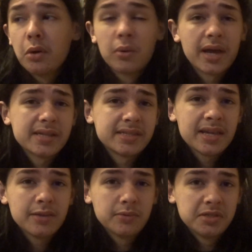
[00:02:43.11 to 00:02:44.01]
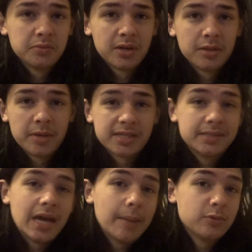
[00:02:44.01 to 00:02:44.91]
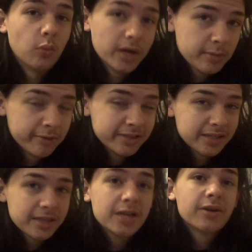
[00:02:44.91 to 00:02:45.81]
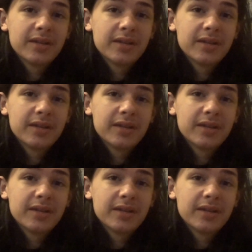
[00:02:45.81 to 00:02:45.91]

Would I say this is one of the best top 20 movies of the year?